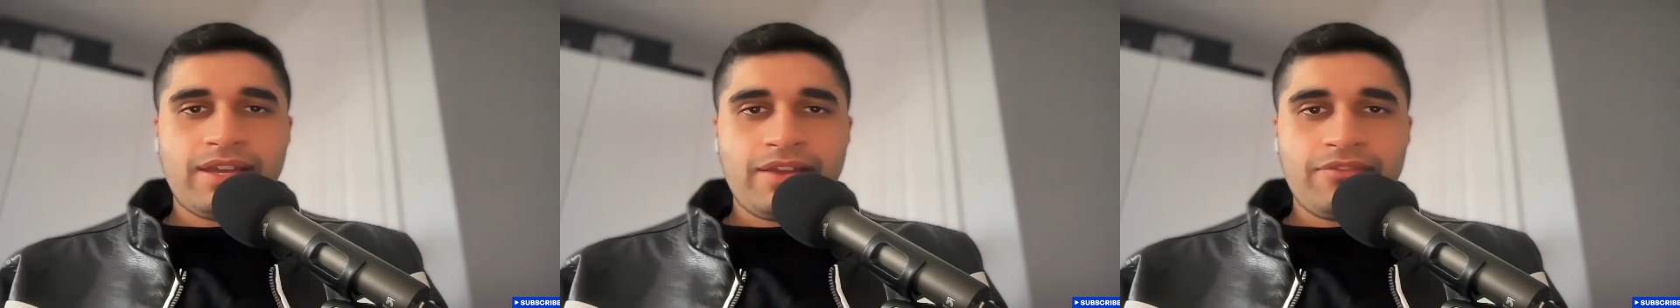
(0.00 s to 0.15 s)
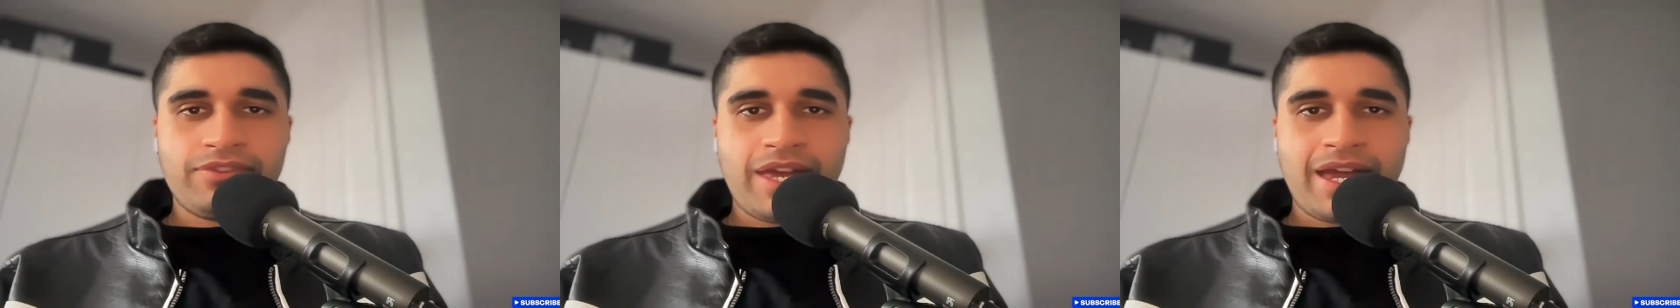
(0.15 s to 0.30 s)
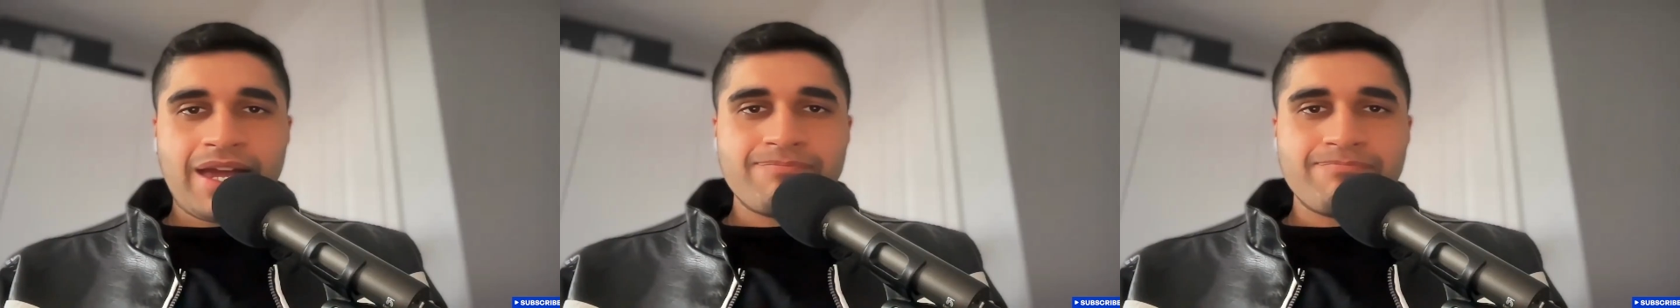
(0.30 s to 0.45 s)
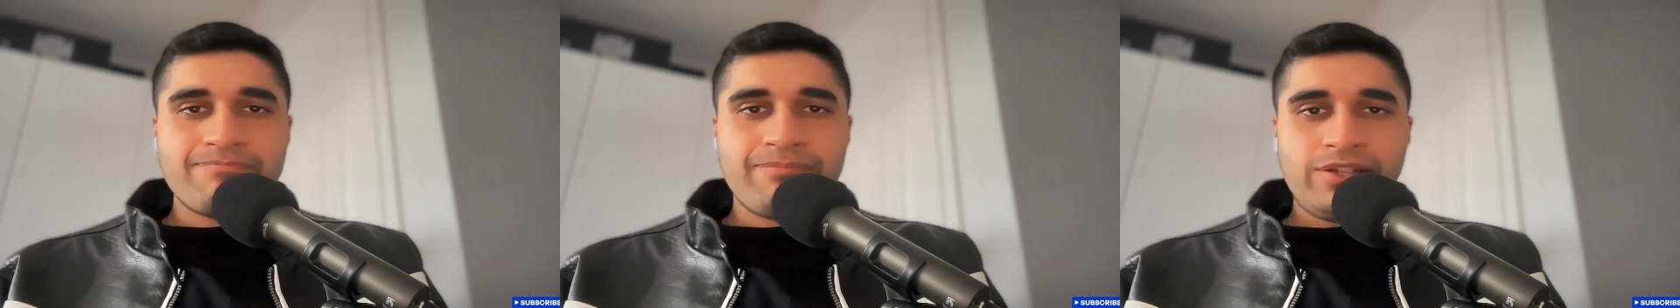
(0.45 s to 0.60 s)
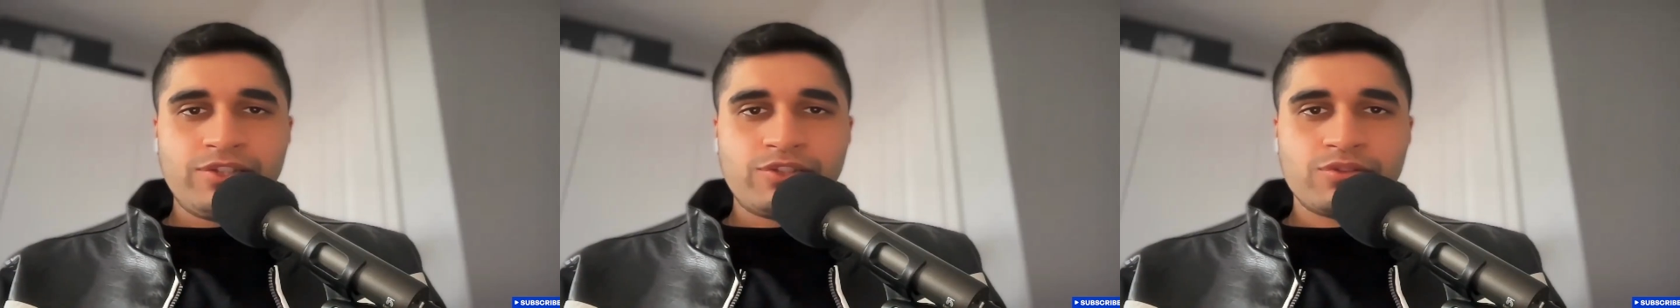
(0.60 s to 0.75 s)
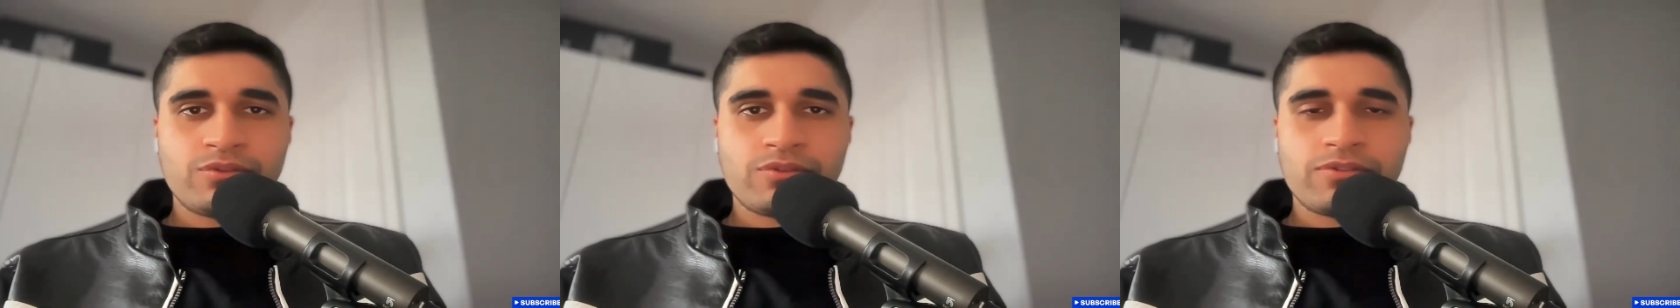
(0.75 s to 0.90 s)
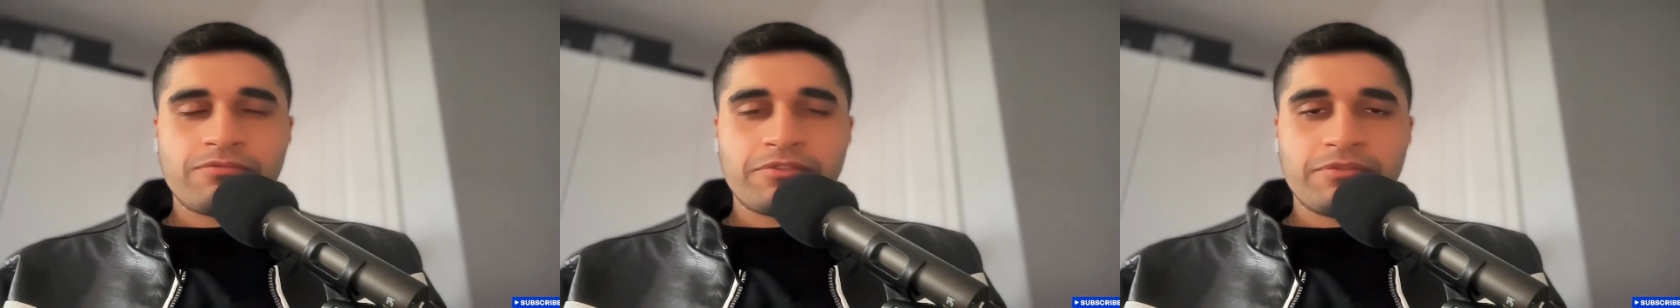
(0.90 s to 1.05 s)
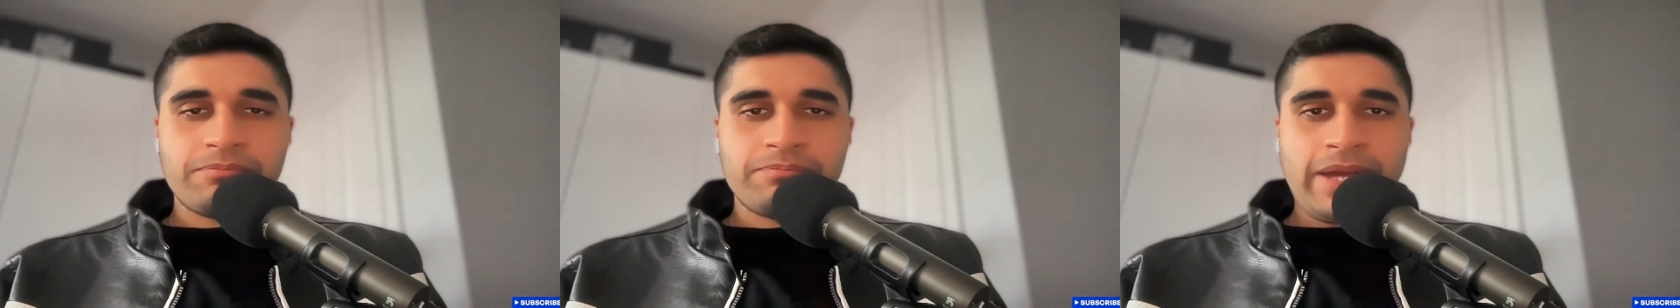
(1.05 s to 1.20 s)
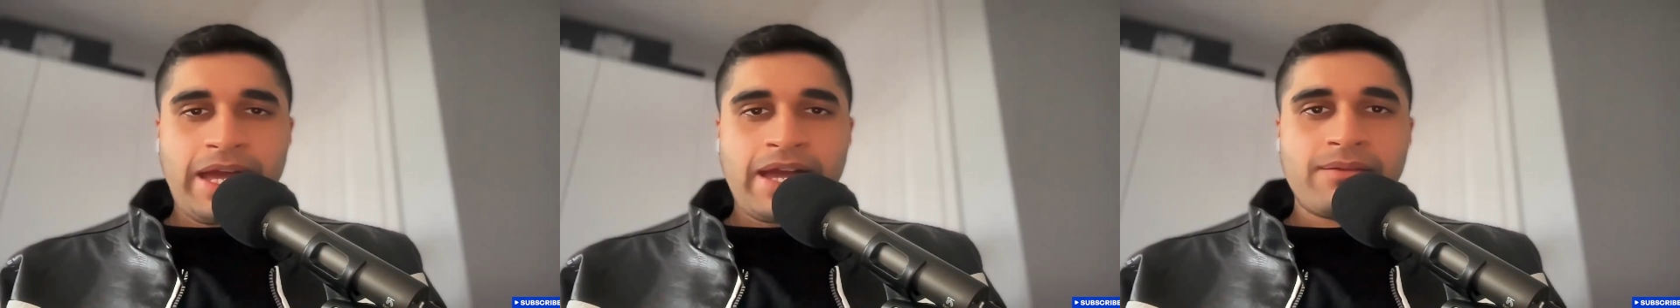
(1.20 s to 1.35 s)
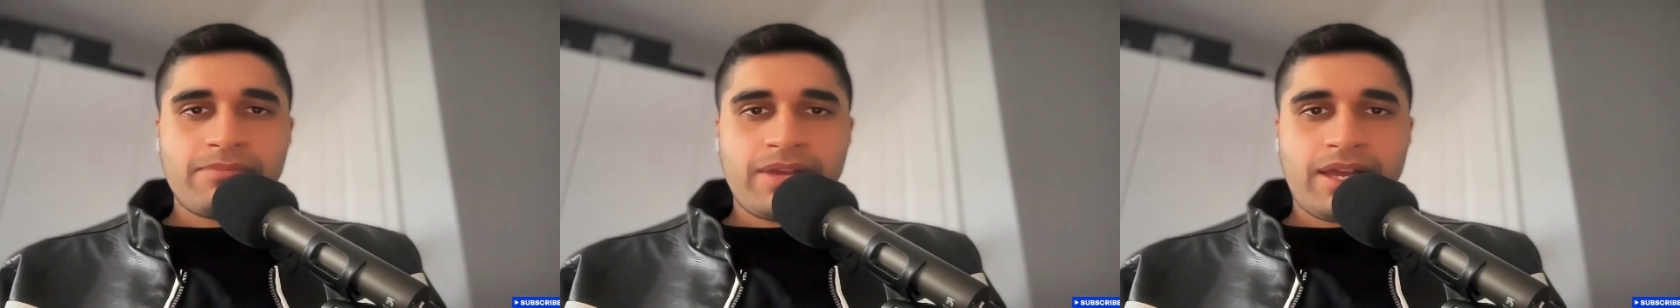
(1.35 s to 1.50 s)
And that mentor for
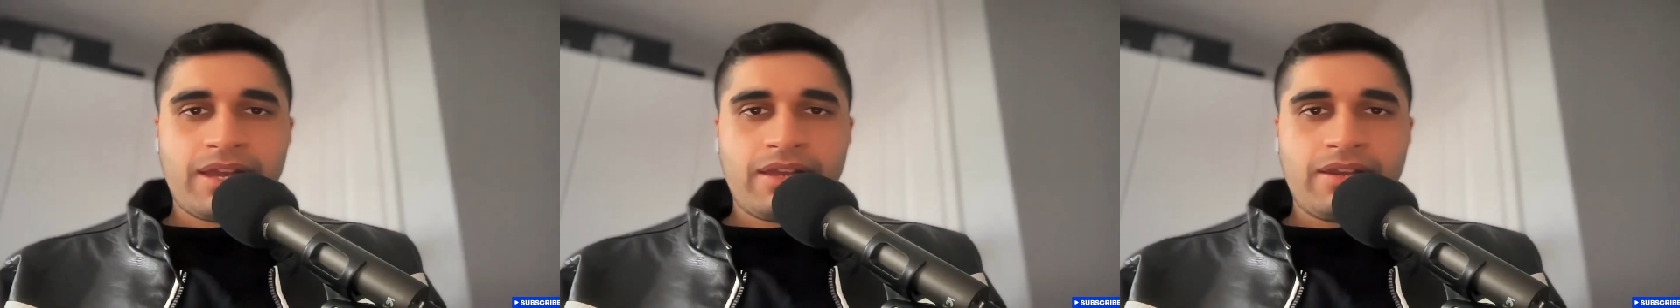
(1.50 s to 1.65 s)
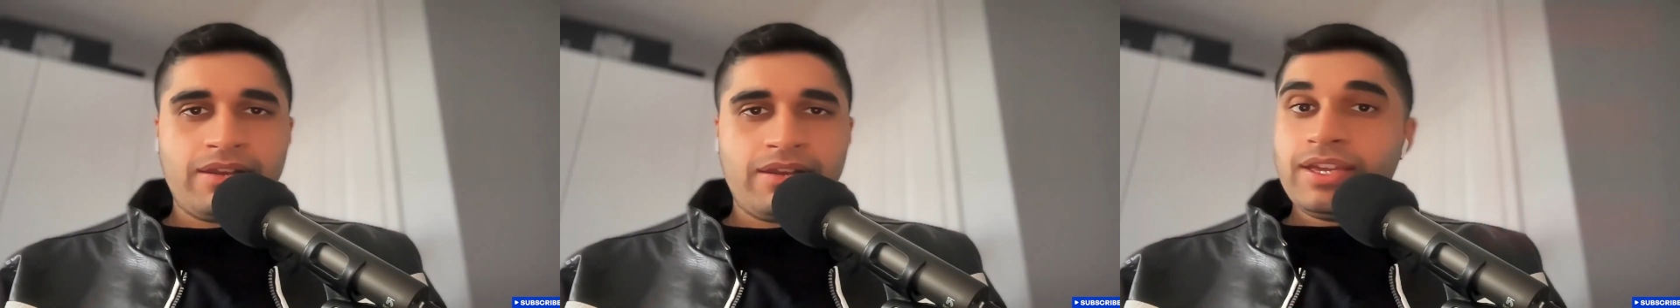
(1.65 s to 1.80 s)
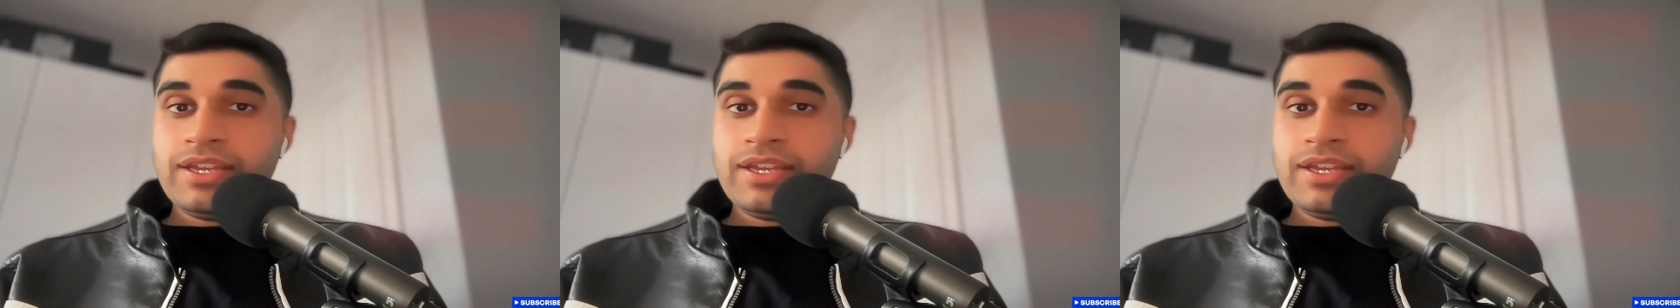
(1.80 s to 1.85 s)
Batman